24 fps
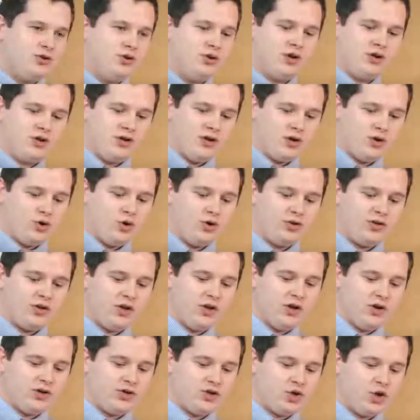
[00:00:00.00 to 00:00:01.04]
You know, you're going
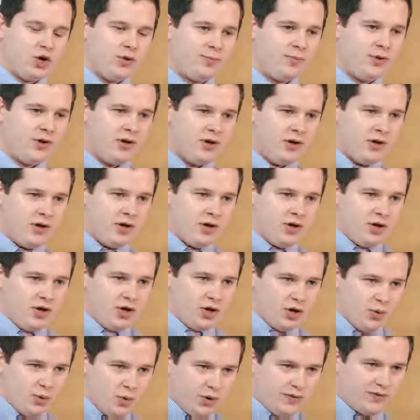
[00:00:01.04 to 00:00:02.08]
to your job,
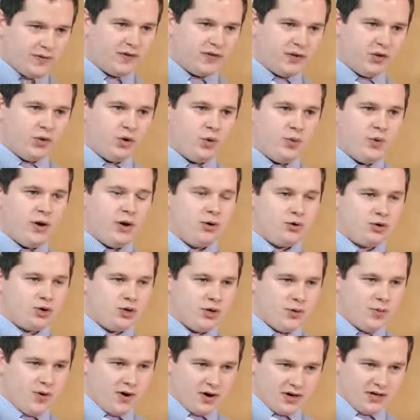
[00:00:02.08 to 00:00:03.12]
you're wanting to do well, so
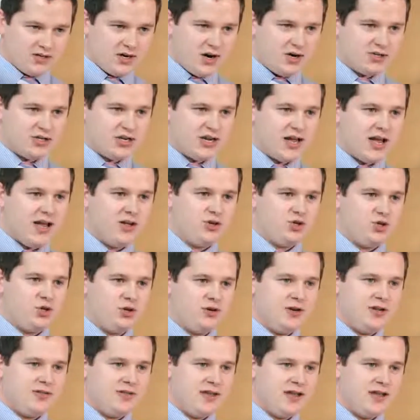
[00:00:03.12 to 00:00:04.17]
you're working as hard as you can
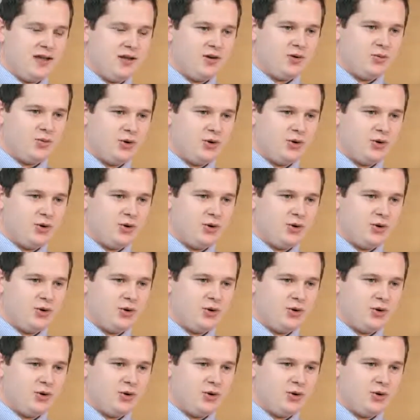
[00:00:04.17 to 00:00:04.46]
during the day.